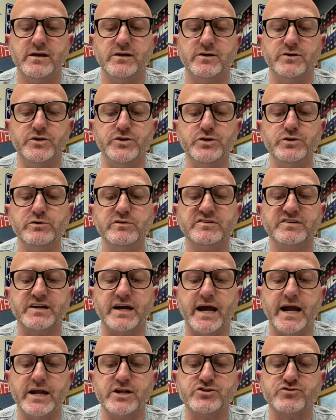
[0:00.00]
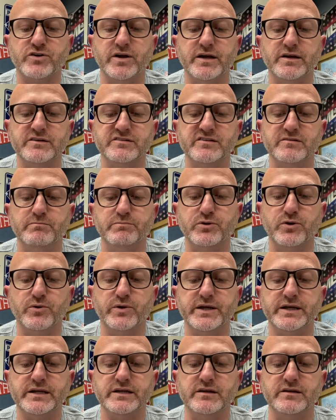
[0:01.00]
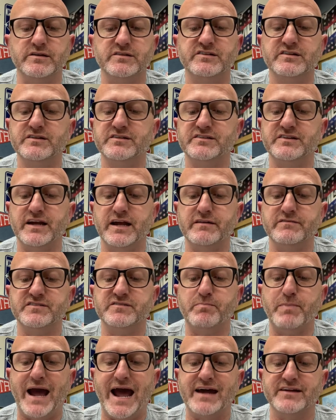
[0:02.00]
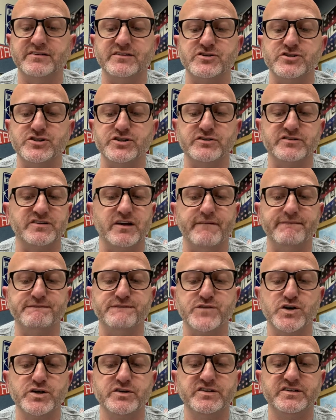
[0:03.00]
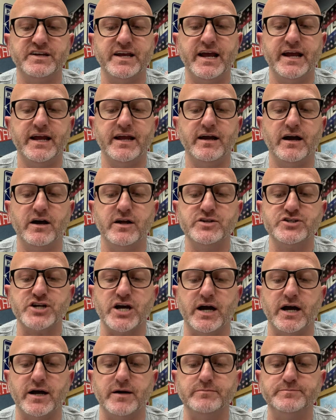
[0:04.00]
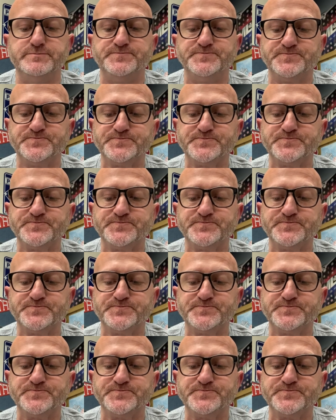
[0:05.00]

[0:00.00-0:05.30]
New SkyTrails employees saves passengers on first day on job,